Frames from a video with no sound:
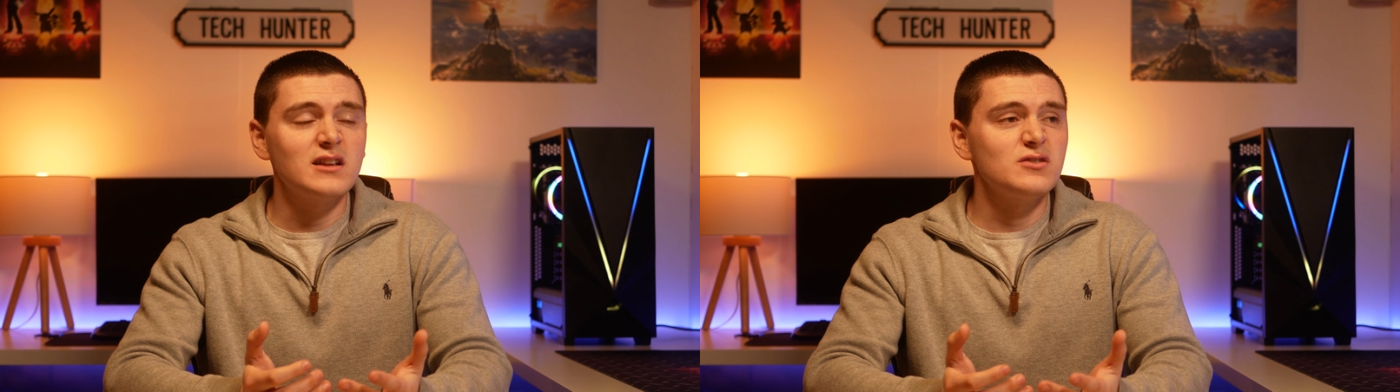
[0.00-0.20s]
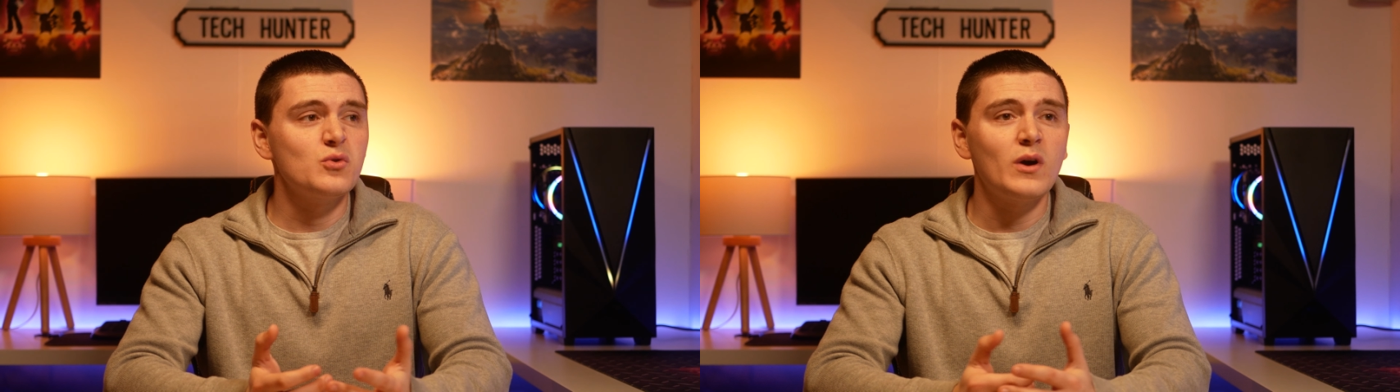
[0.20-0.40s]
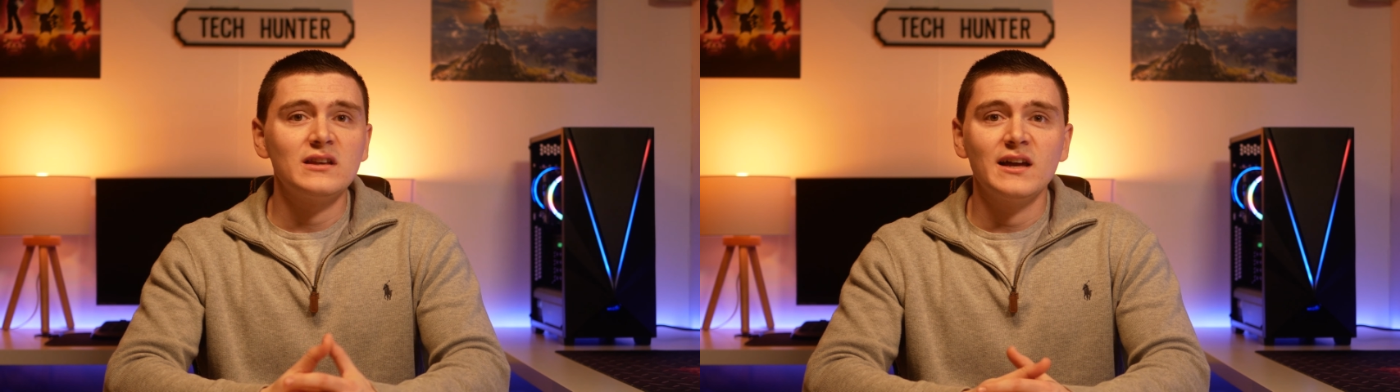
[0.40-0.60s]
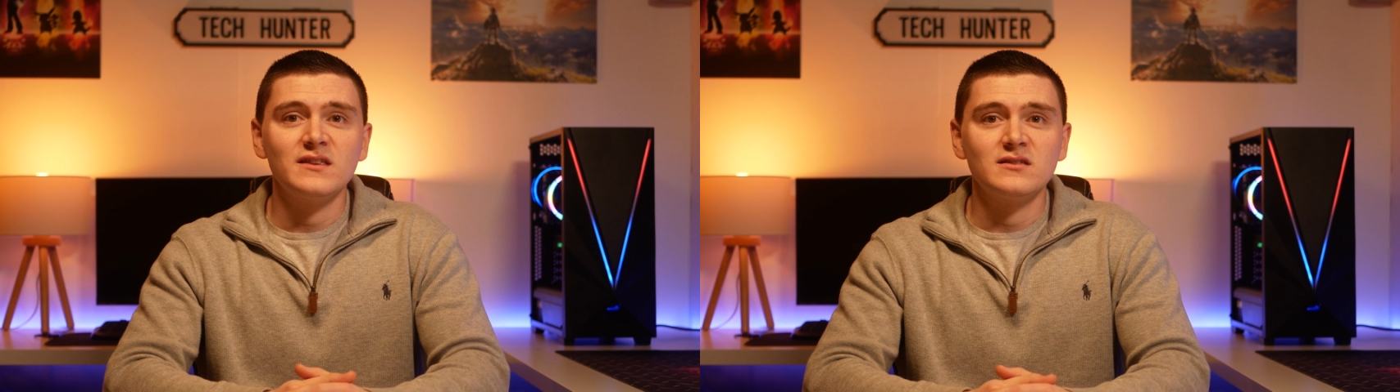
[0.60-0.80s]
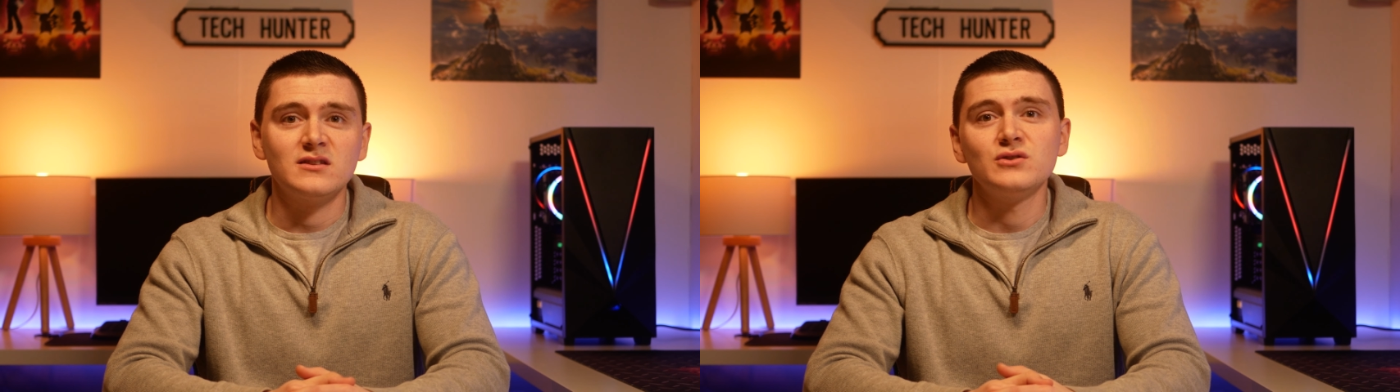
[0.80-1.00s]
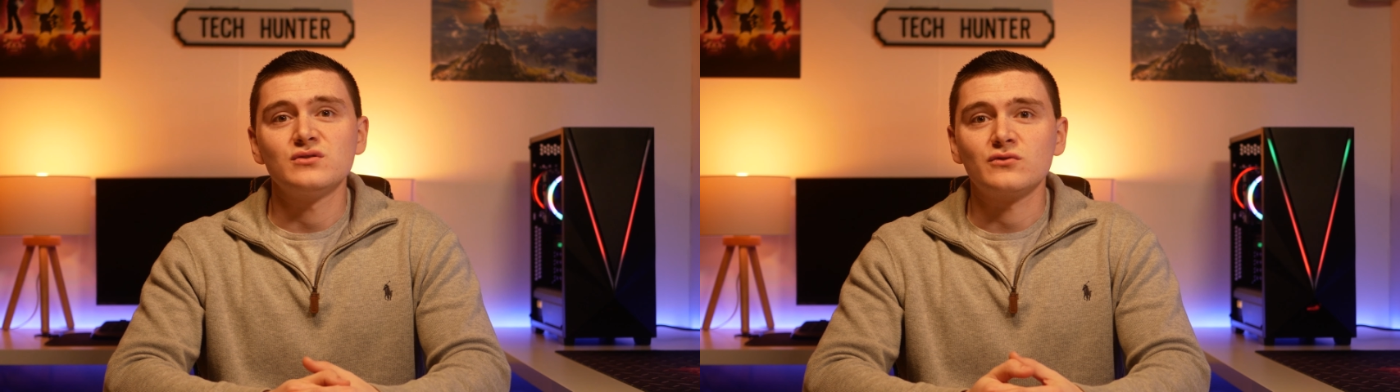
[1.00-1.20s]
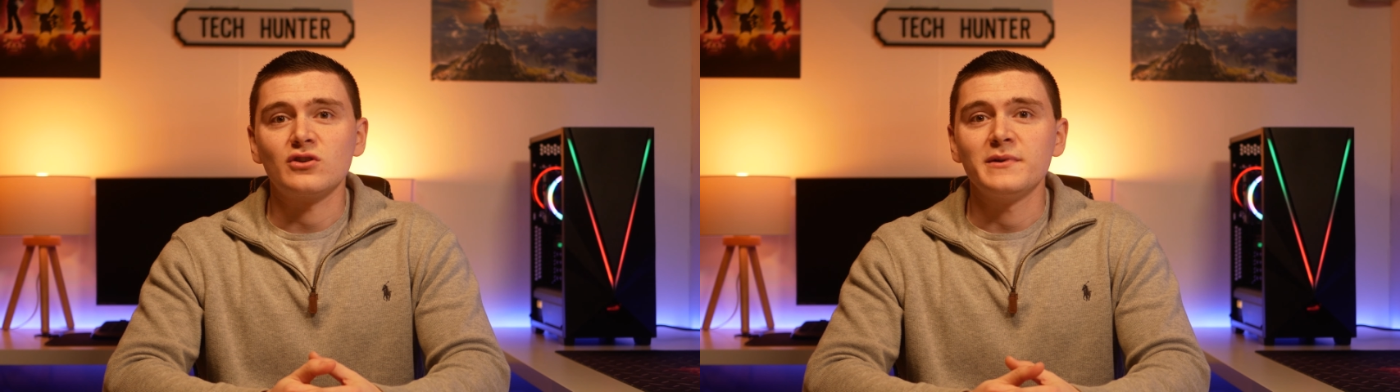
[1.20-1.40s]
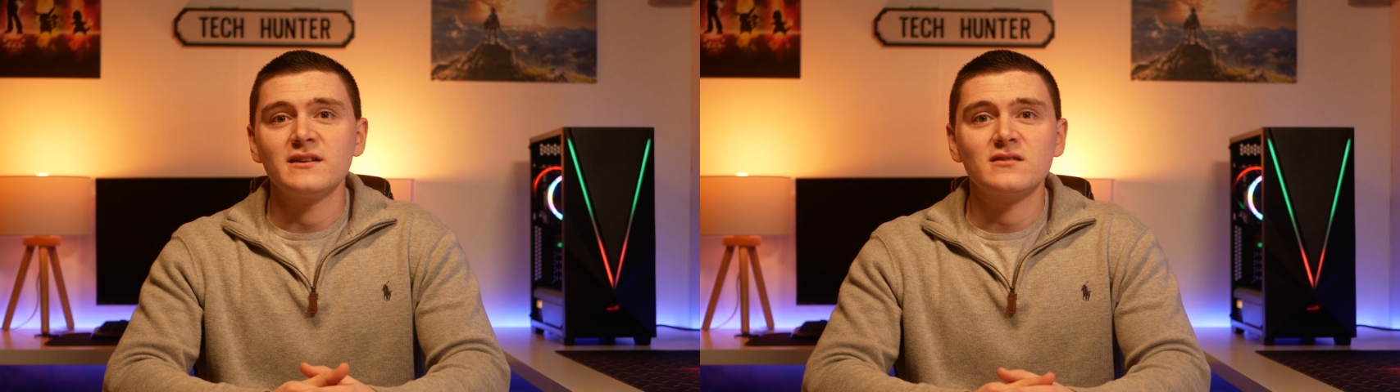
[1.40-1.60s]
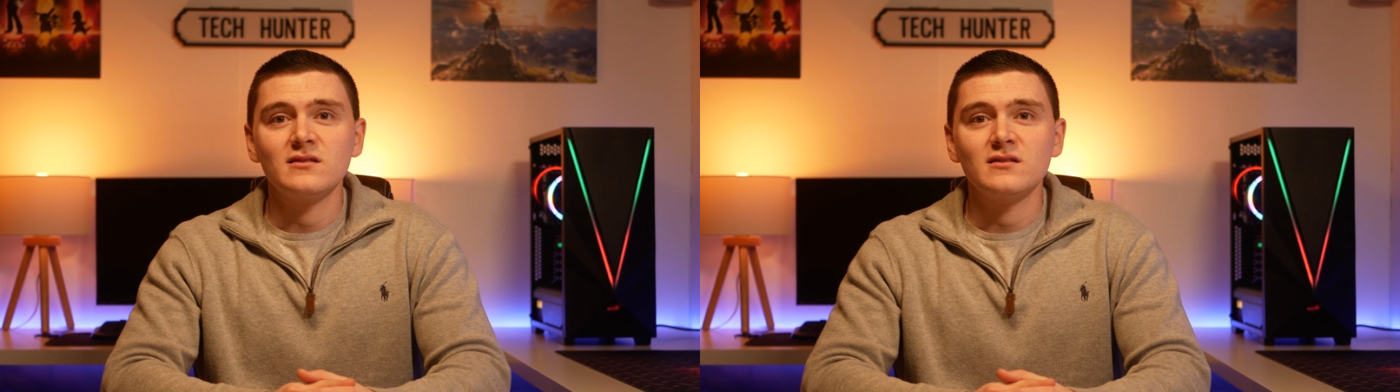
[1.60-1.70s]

I do quite like the use of grommets.